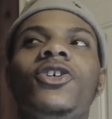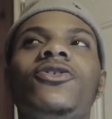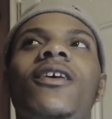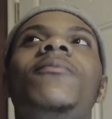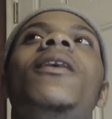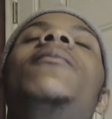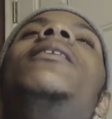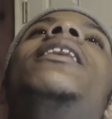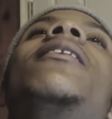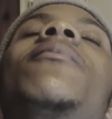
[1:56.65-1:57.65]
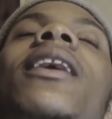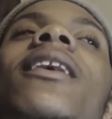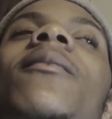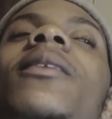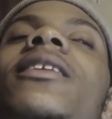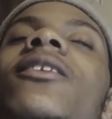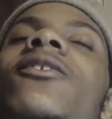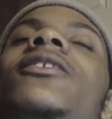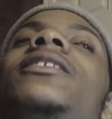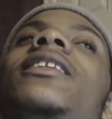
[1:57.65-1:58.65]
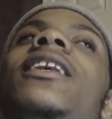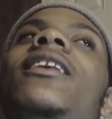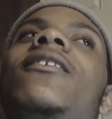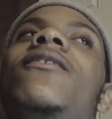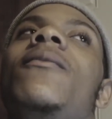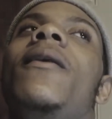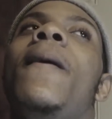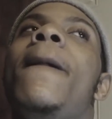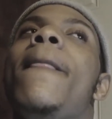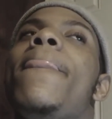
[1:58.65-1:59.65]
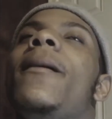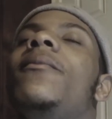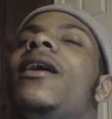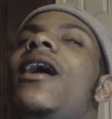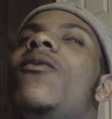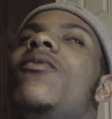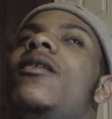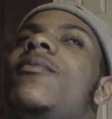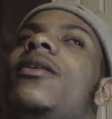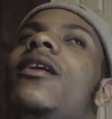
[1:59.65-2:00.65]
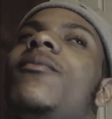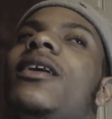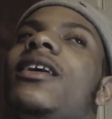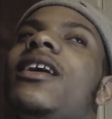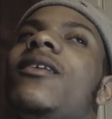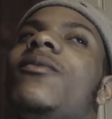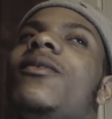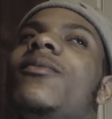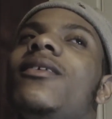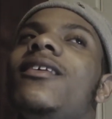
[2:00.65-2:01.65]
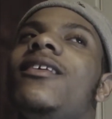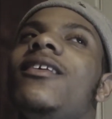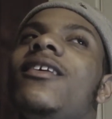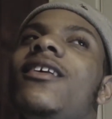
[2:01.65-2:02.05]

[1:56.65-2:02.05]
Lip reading: So I'm like, the Lord set that up for me. I'm like, I will pull out my camera, but